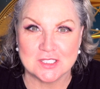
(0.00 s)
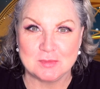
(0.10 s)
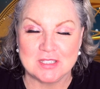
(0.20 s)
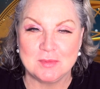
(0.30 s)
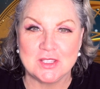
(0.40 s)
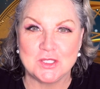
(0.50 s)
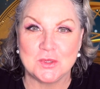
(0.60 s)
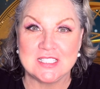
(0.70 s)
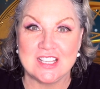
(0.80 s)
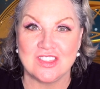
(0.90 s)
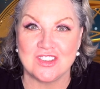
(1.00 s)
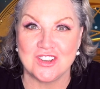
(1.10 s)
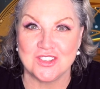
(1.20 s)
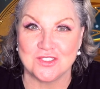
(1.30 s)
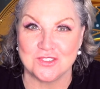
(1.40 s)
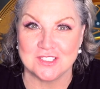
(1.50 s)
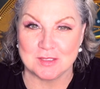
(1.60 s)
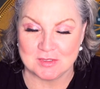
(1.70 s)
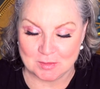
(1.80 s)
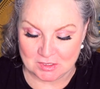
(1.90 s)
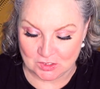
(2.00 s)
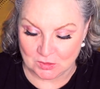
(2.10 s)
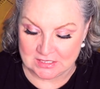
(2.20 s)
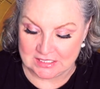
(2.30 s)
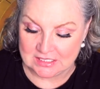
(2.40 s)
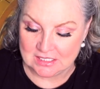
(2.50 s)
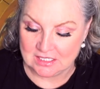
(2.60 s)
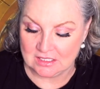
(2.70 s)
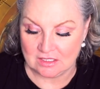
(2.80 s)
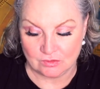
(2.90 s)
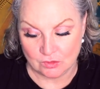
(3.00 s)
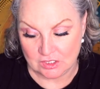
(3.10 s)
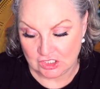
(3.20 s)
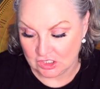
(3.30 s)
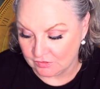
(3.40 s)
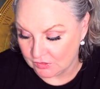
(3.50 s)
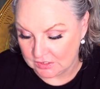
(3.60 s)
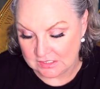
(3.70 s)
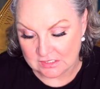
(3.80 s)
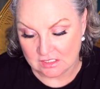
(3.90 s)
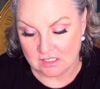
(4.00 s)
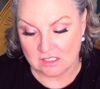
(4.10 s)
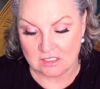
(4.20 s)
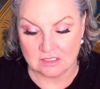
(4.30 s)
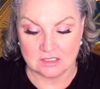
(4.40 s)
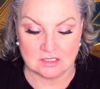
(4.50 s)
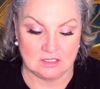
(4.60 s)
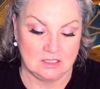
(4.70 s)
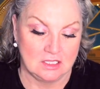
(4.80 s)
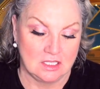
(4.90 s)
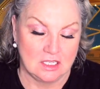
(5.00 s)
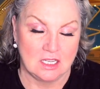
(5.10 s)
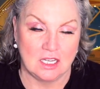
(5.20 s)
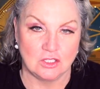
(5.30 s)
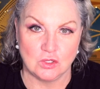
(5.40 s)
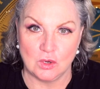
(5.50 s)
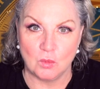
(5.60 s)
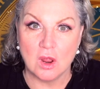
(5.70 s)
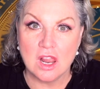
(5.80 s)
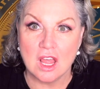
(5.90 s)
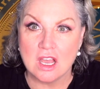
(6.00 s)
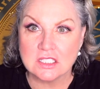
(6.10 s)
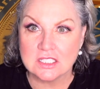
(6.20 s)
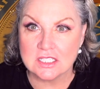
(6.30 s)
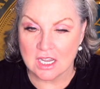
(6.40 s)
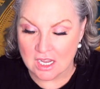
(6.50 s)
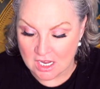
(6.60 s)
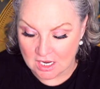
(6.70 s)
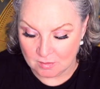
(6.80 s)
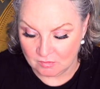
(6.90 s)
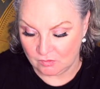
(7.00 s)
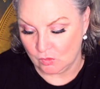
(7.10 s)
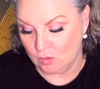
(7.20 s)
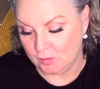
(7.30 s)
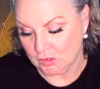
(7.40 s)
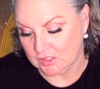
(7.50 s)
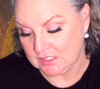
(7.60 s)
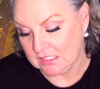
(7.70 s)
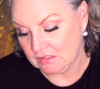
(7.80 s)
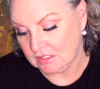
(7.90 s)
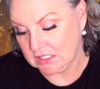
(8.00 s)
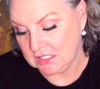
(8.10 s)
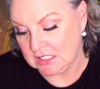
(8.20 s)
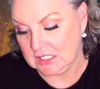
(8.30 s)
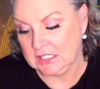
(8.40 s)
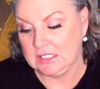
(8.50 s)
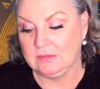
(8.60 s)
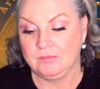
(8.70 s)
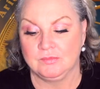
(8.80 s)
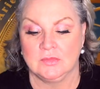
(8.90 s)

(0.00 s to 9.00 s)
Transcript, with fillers: September the 23rd through September the 29th. I've already shuffled these cards. I'll do it one last time for posterity.